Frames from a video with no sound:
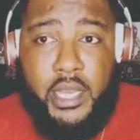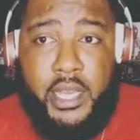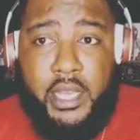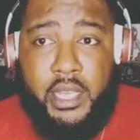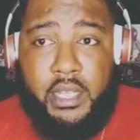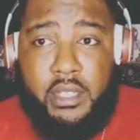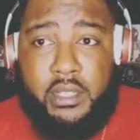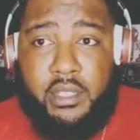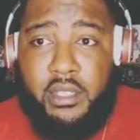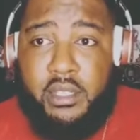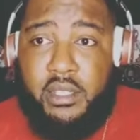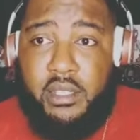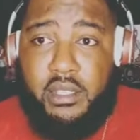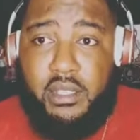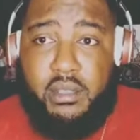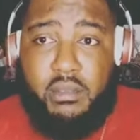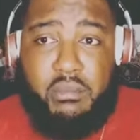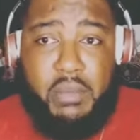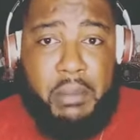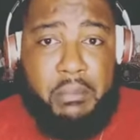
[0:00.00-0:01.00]
and
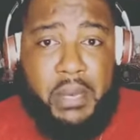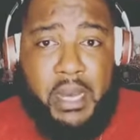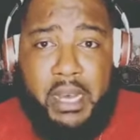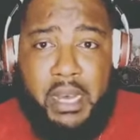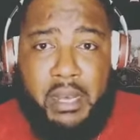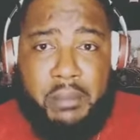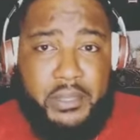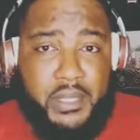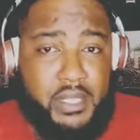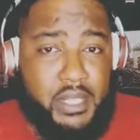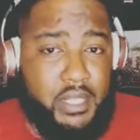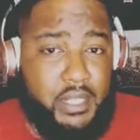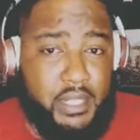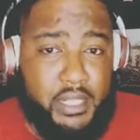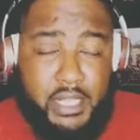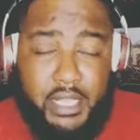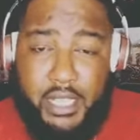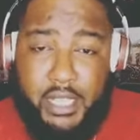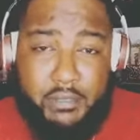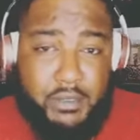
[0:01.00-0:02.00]
my mom
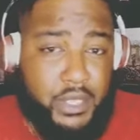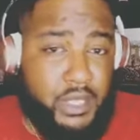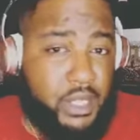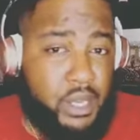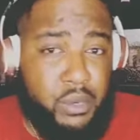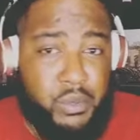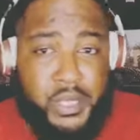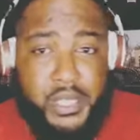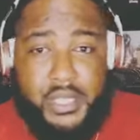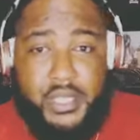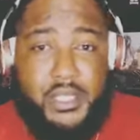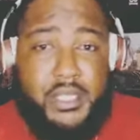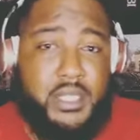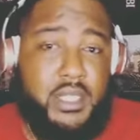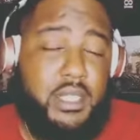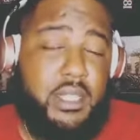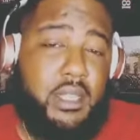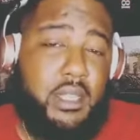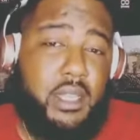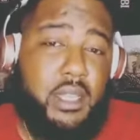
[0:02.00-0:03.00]
didn't even
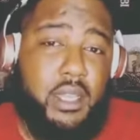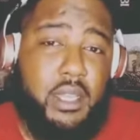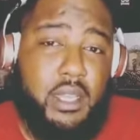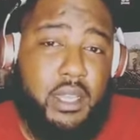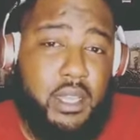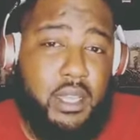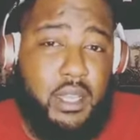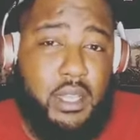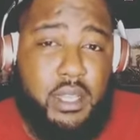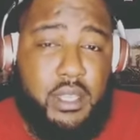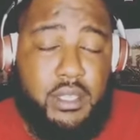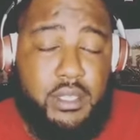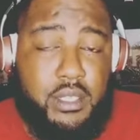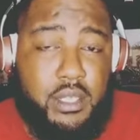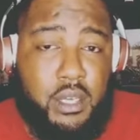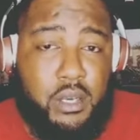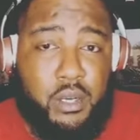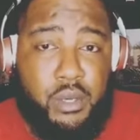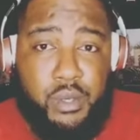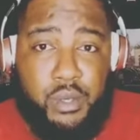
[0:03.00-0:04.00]
notice.
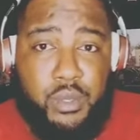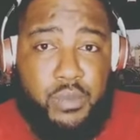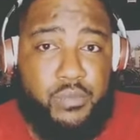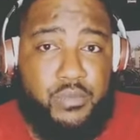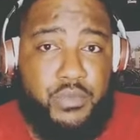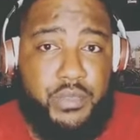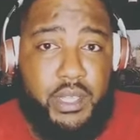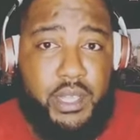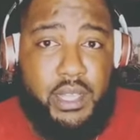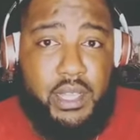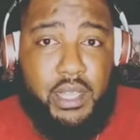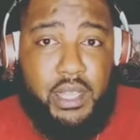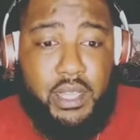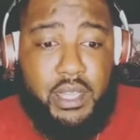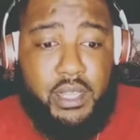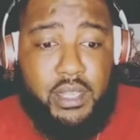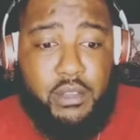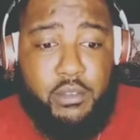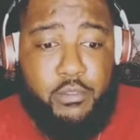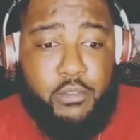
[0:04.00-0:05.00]
So
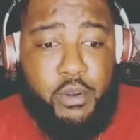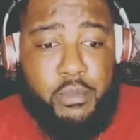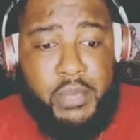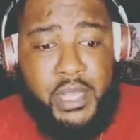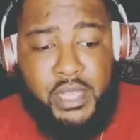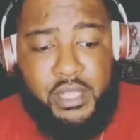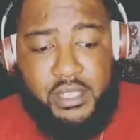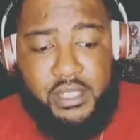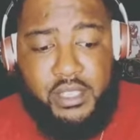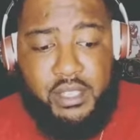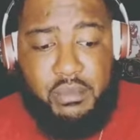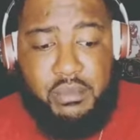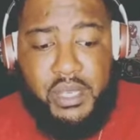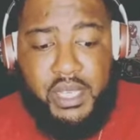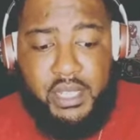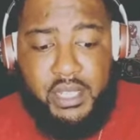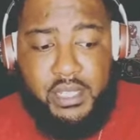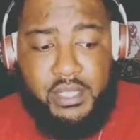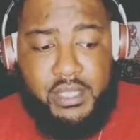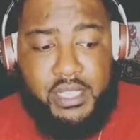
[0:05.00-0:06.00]
for me to
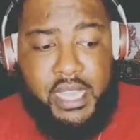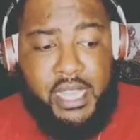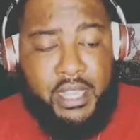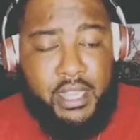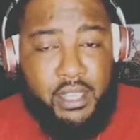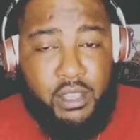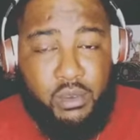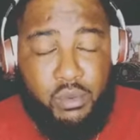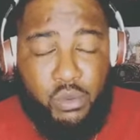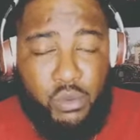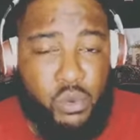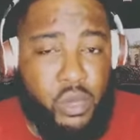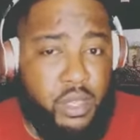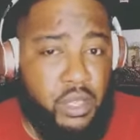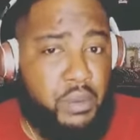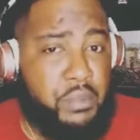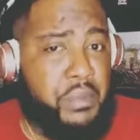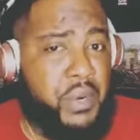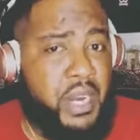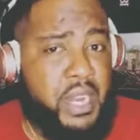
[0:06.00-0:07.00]
be the second
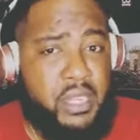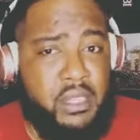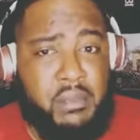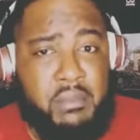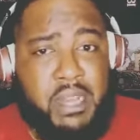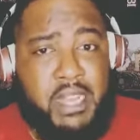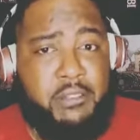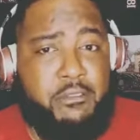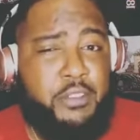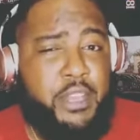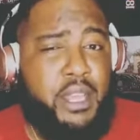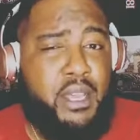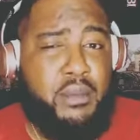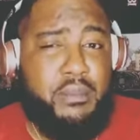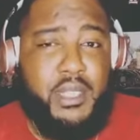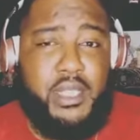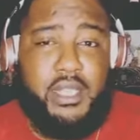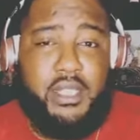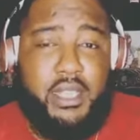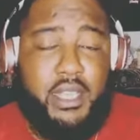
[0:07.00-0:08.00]
William Brown in my
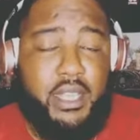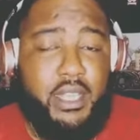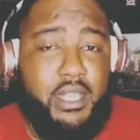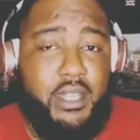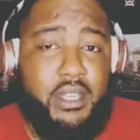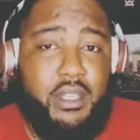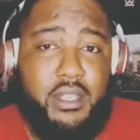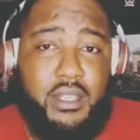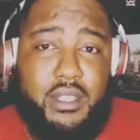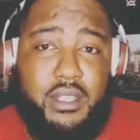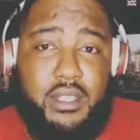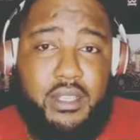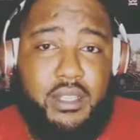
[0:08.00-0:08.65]
family, like